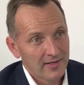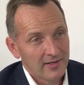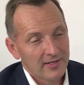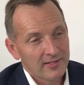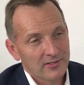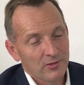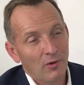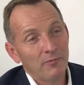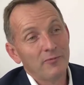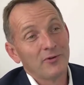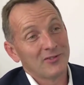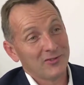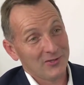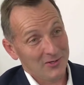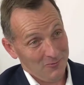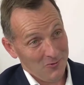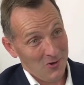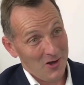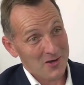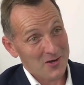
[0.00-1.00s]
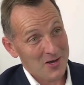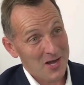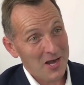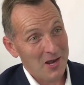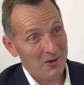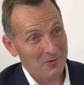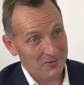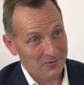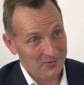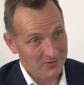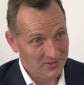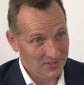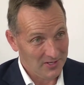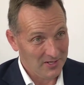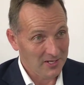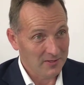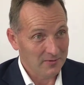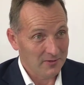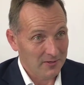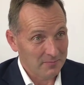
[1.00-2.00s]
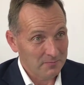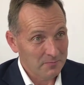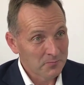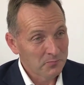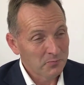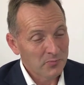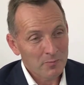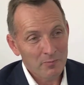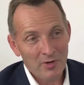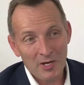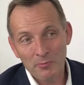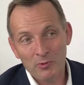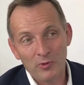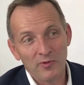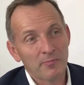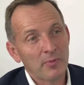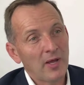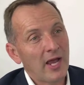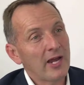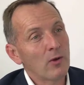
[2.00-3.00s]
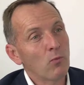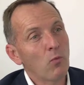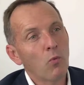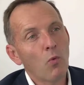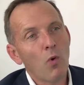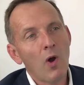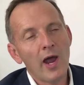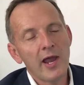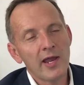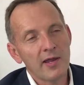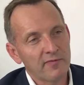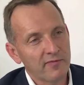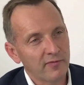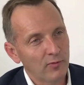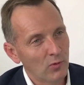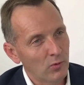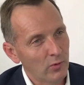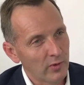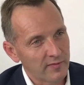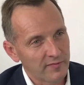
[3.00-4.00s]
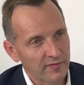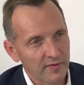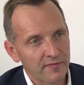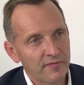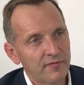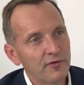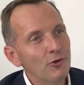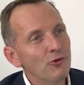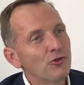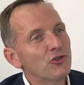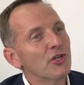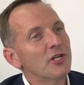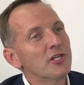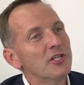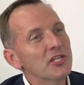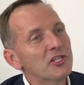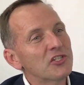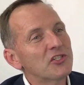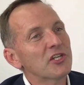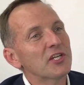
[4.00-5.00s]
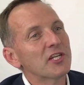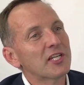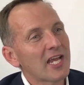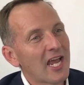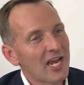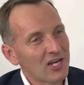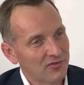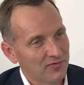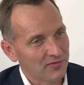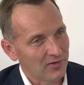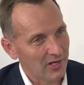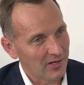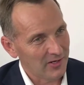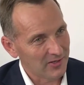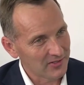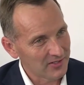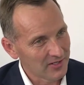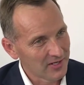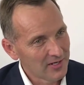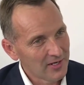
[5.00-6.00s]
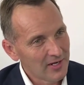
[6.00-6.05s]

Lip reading: So obviously right now you're seeing that people have paid way forward for future distant cash flows,